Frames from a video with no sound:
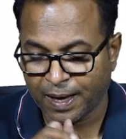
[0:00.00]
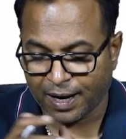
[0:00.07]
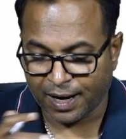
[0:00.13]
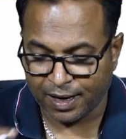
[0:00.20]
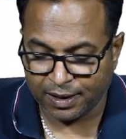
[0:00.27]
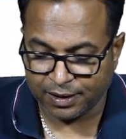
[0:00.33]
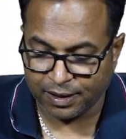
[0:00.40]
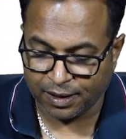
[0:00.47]

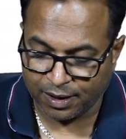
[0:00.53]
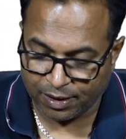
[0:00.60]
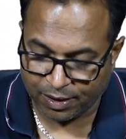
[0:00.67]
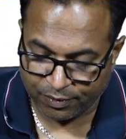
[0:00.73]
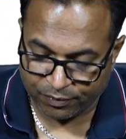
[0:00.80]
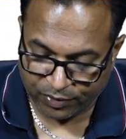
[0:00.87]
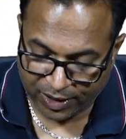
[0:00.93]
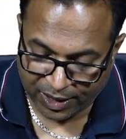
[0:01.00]
And
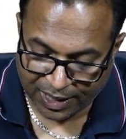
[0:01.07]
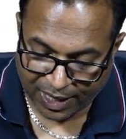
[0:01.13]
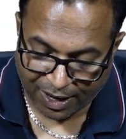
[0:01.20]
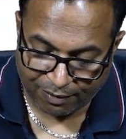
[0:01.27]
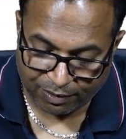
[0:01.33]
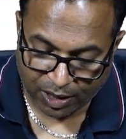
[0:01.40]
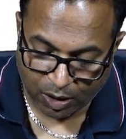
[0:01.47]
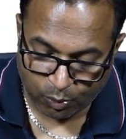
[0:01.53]
we
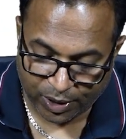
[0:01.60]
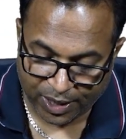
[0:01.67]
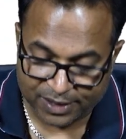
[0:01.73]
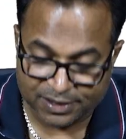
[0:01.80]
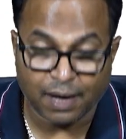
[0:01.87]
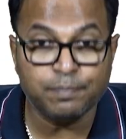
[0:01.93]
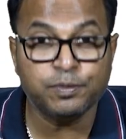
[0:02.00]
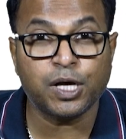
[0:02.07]
have
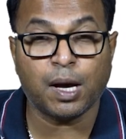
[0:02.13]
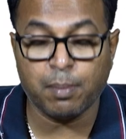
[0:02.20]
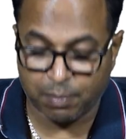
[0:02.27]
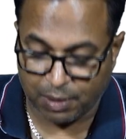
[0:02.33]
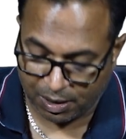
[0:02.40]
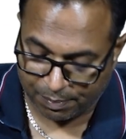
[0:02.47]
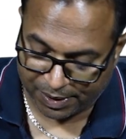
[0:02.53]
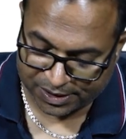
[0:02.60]
nowadays
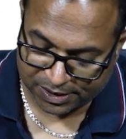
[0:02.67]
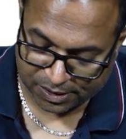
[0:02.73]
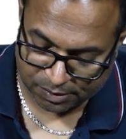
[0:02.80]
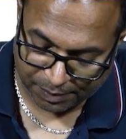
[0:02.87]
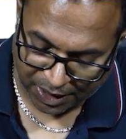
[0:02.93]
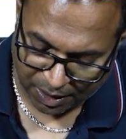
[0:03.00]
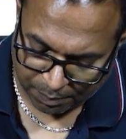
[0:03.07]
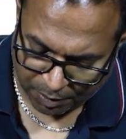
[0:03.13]
absorbable meshes
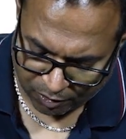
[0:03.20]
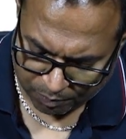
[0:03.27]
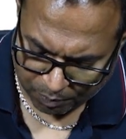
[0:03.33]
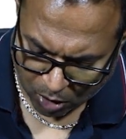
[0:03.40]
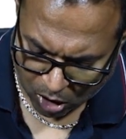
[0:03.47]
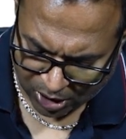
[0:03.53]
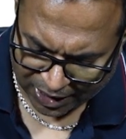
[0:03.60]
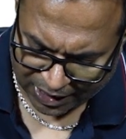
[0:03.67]
made up of
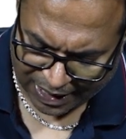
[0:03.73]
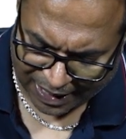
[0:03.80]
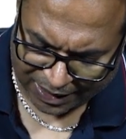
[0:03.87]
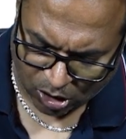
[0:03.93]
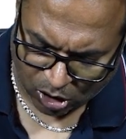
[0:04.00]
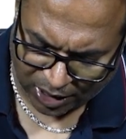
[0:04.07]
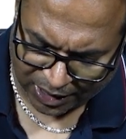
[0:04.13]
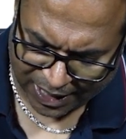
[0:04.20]

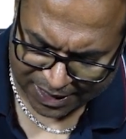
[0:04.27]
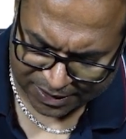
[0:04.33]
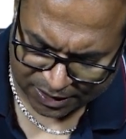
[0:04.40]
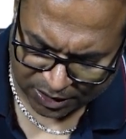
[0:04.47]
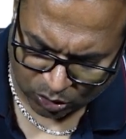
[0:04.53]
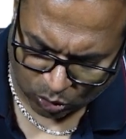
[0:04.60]
polyglycolic acid,